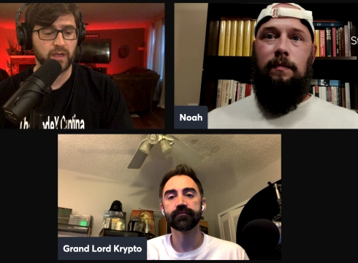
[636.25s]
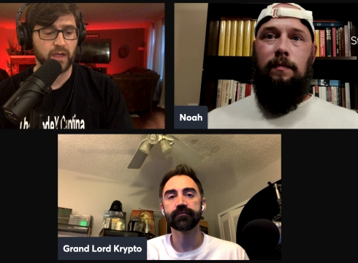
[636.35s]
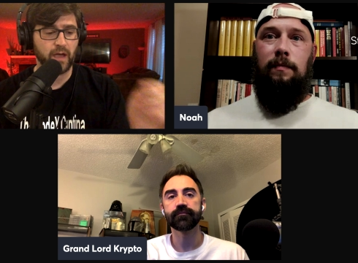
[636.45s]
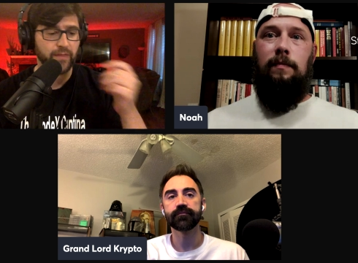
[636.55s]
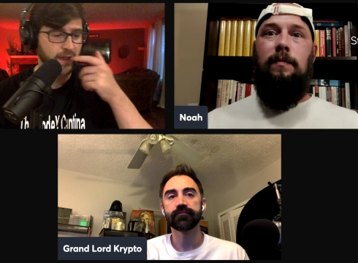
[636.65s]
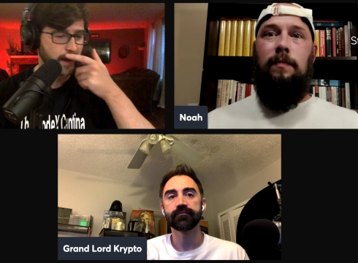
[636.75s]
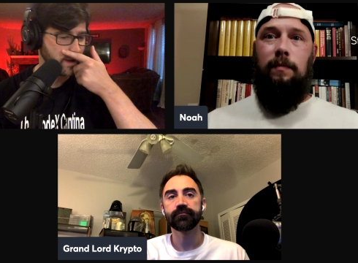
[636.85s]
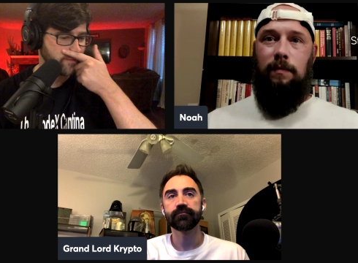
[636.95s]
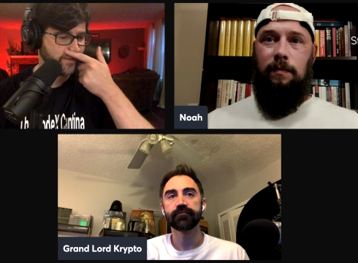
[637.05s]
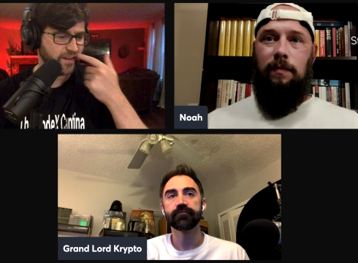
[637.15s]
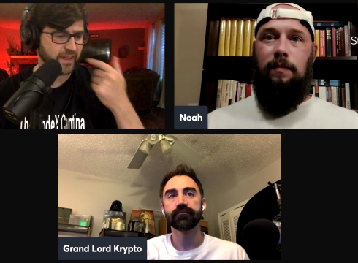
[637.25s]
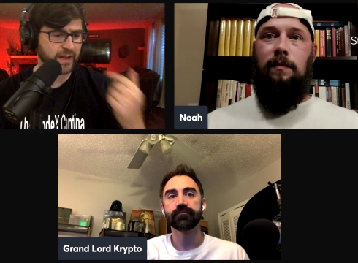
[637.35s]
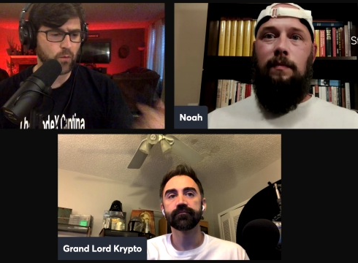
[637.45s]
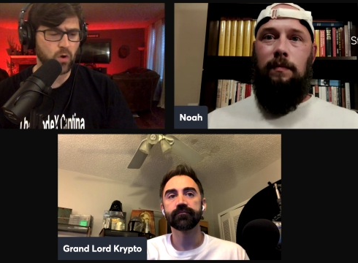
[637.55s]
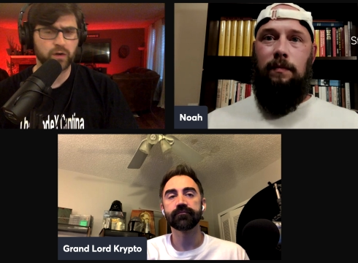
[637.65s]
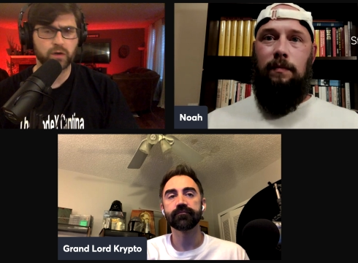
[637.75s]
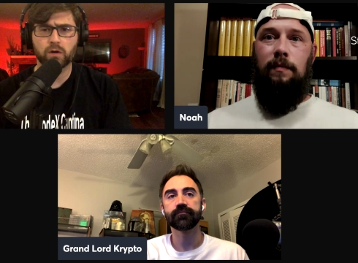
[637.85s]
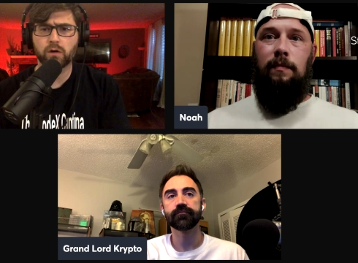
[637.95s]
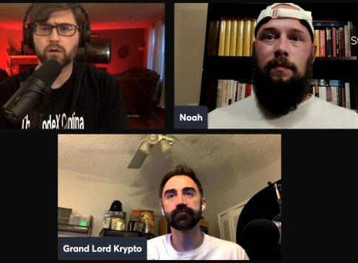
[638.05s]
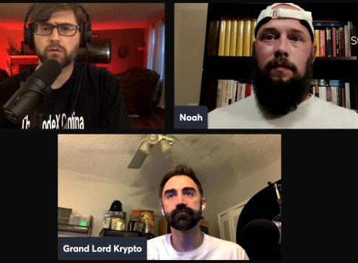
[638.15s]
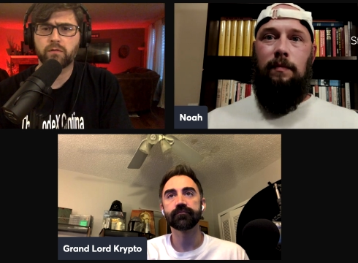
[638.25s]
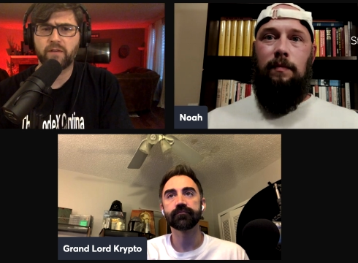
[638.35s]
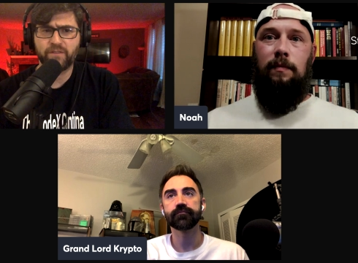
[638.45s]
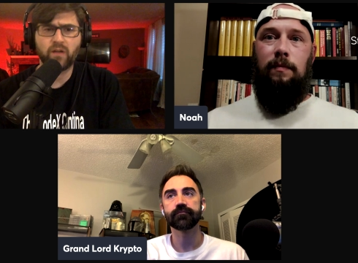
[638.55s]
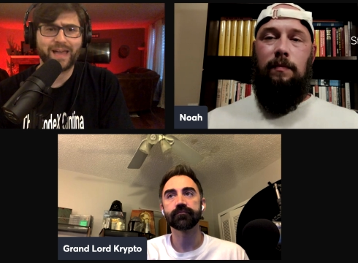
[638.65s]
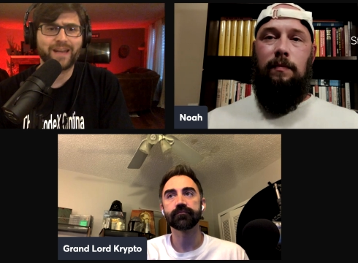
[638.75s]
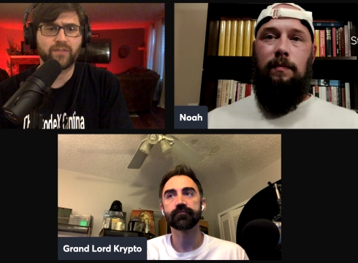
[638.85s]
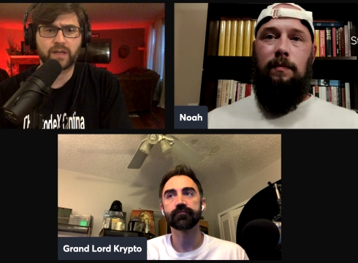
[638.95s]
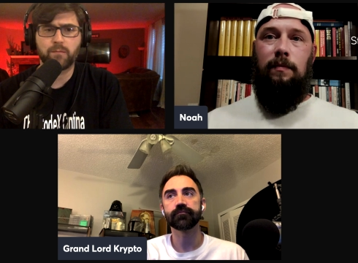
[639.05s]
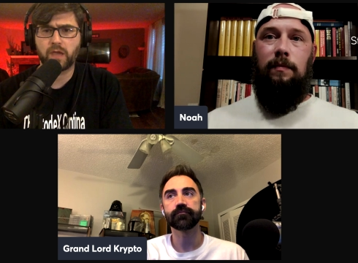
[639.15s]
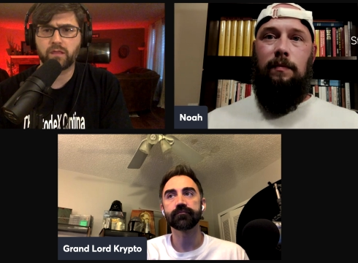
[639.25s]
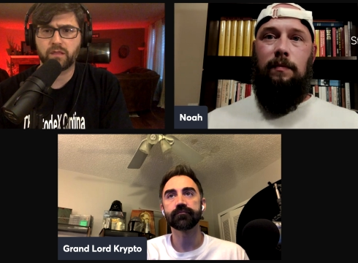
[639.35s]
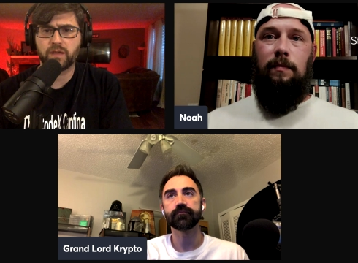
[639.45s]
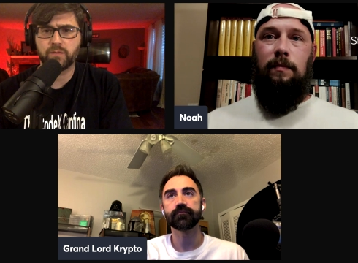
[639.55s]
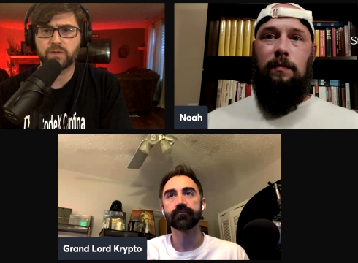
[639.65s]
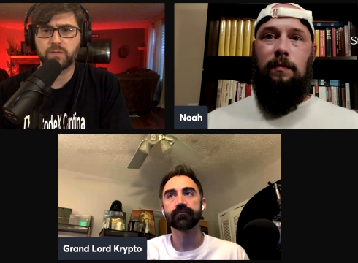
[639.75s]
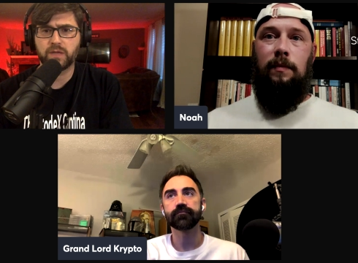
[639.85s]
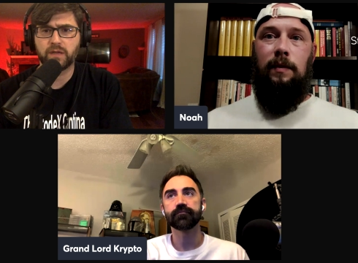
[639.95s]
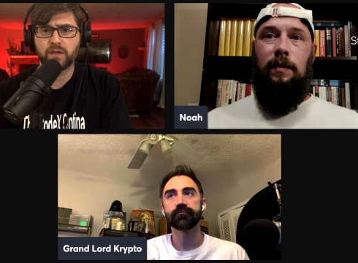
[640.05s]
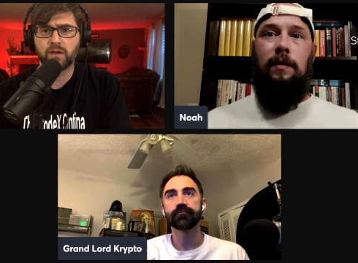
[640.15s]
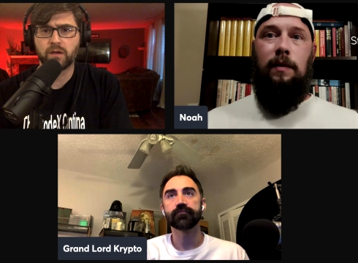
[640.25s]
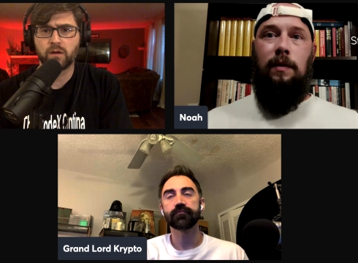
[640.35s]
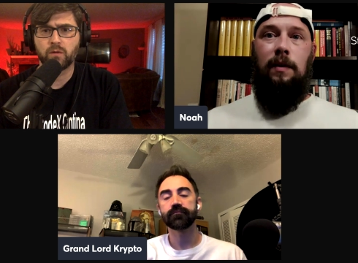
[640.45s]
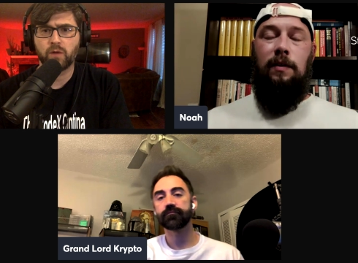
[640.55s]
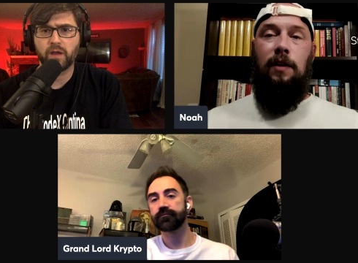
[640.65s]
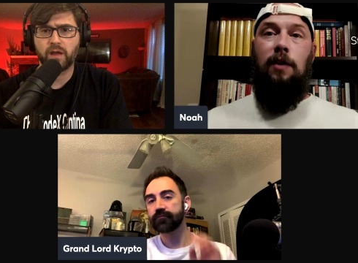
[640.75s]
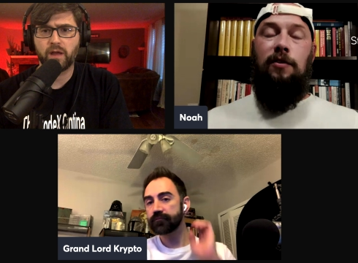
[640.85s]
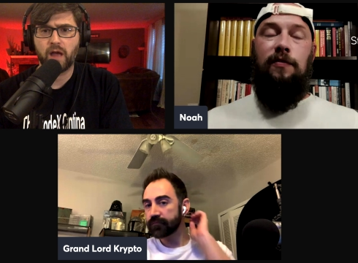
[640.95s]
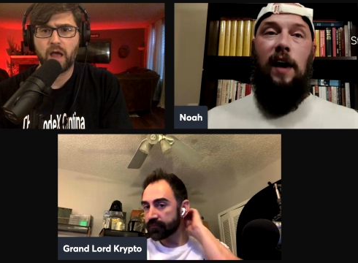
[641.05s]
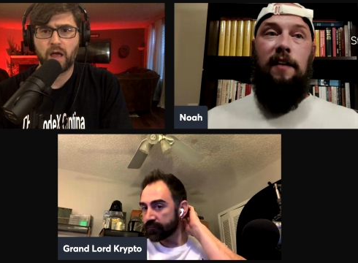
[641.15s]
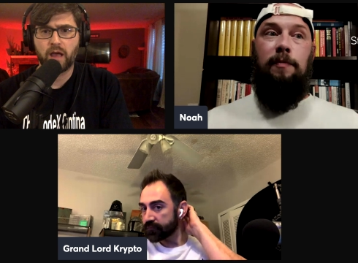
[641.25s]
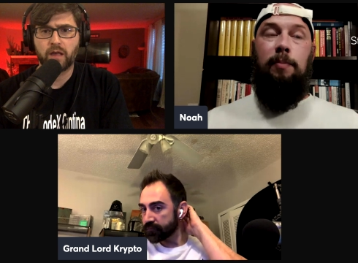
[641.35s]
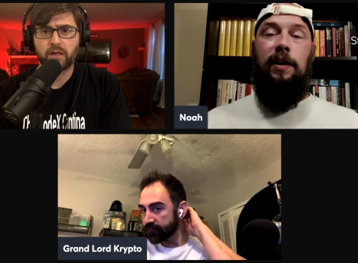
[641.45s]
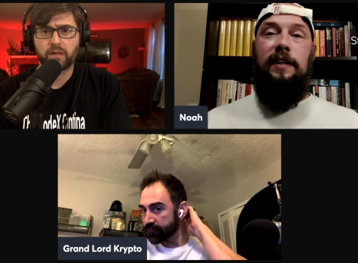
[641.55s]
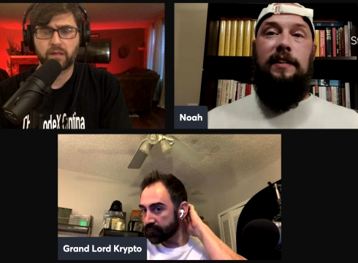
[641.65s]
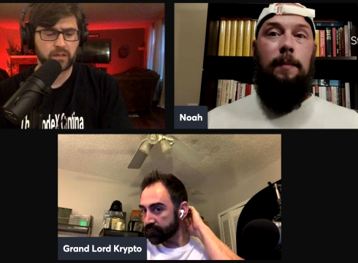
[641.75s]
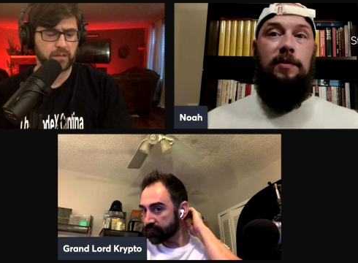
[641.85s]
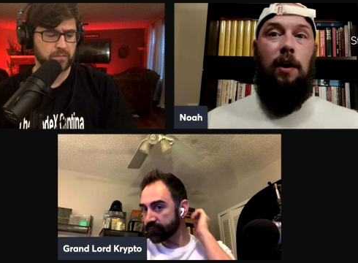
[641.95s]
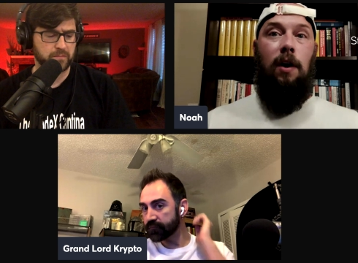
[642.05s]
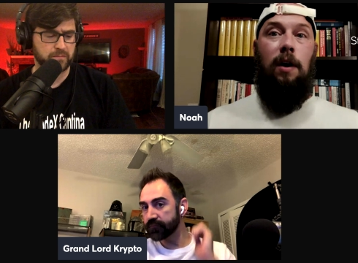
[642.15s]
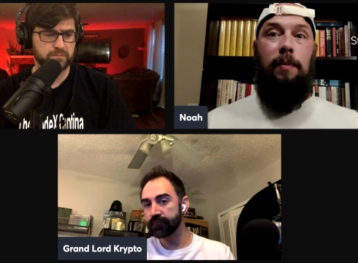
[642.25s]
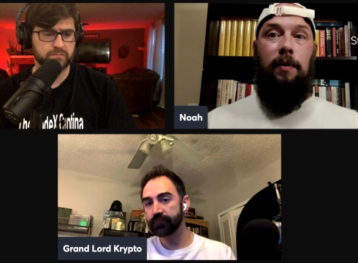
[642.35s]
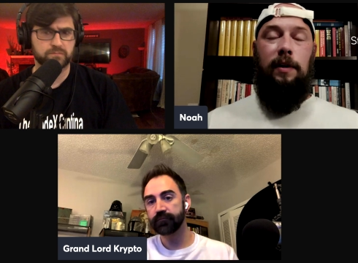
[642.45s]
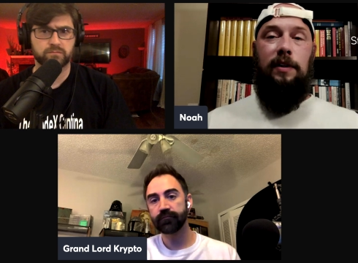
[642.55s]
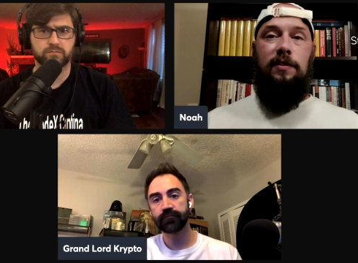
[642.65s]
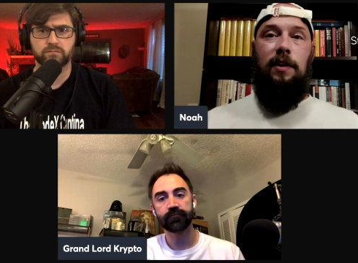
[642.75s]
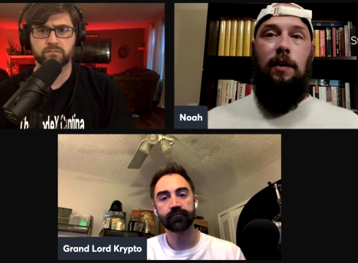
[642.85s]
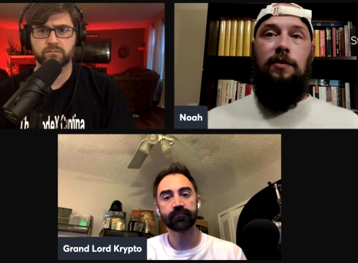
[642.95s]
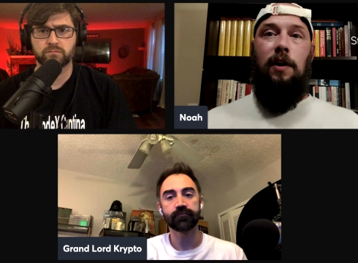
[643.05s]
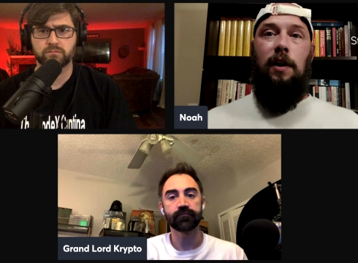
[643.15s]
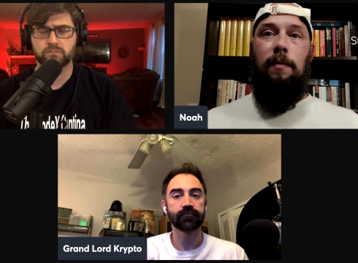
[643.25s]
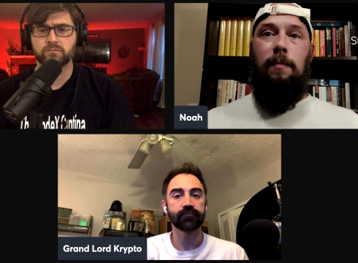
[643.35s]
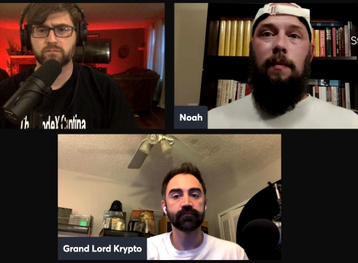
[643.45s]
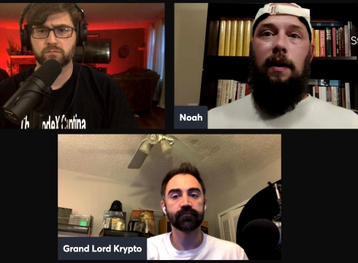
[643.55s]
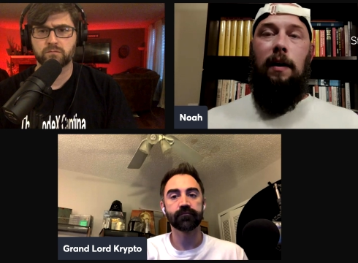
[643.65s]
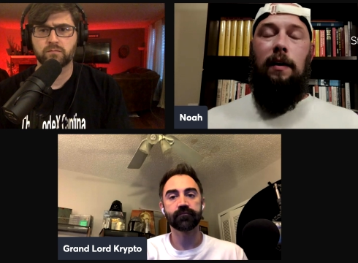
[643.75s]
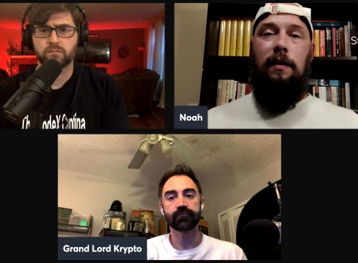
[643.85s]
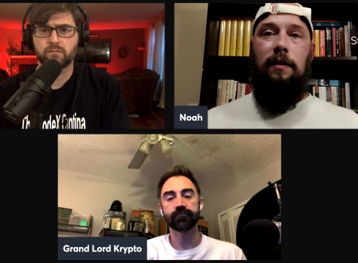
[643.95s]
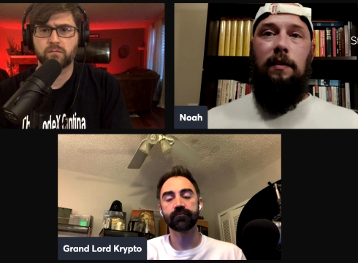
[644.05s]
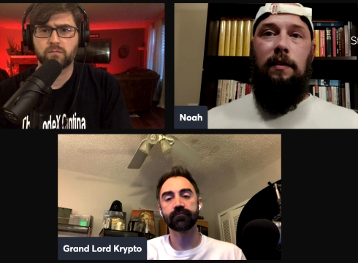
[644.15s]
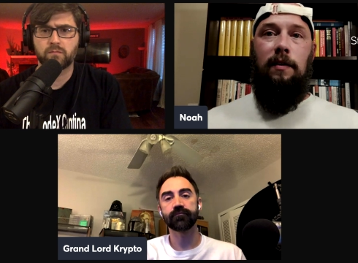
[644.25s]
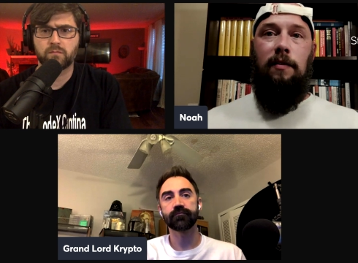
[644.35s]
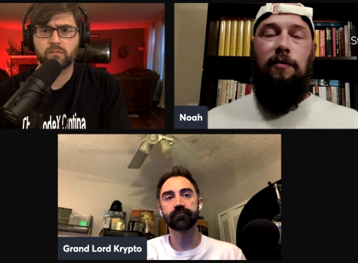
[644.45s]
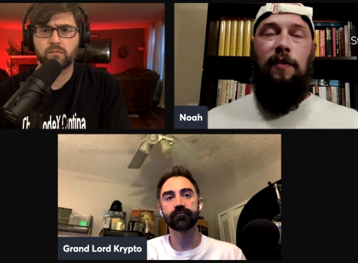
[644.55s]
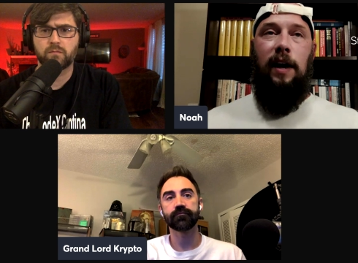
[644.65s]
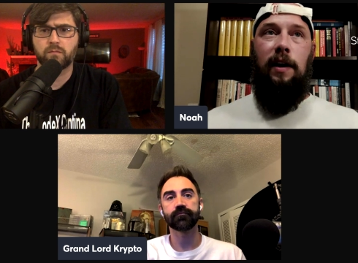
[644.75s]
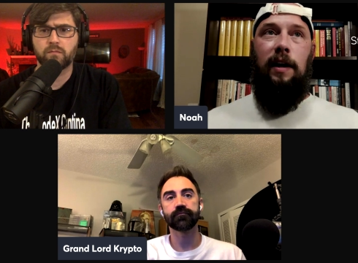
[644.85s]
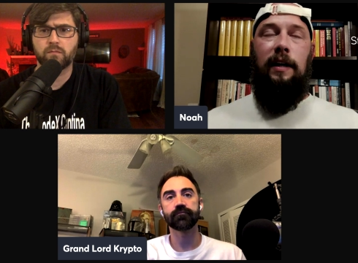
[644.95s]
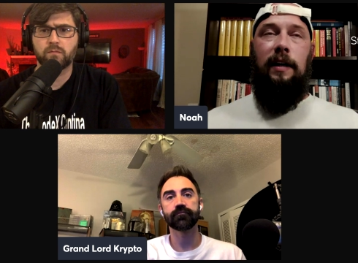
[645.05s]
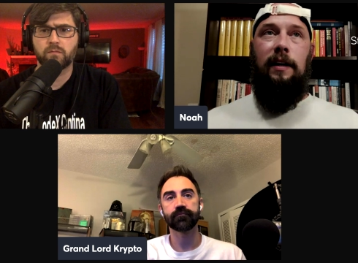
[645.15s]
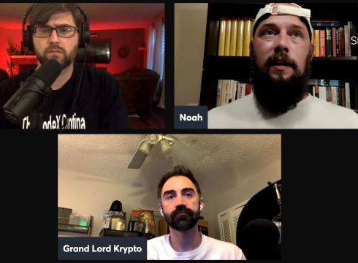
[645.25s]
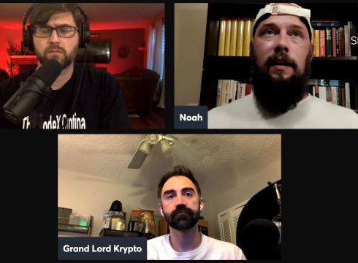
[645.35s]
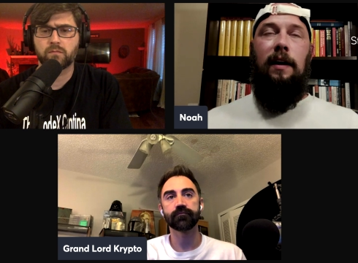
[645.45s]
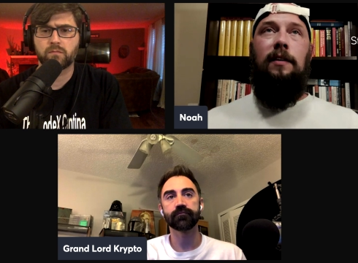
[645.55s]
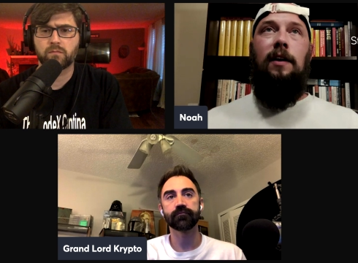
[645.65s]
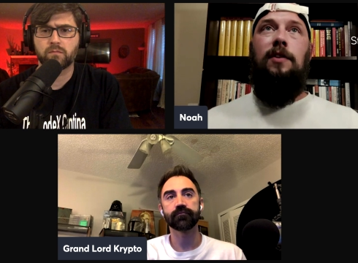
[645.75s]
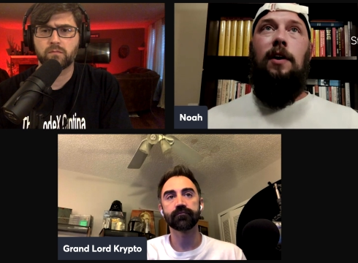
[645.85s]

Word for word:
Speaker 1: And that kind of felt like, I wonder, that felt kind of like a main theme to me. Right.
Speaker 2: Those five precepts are Buddhist. Those are uh, very, those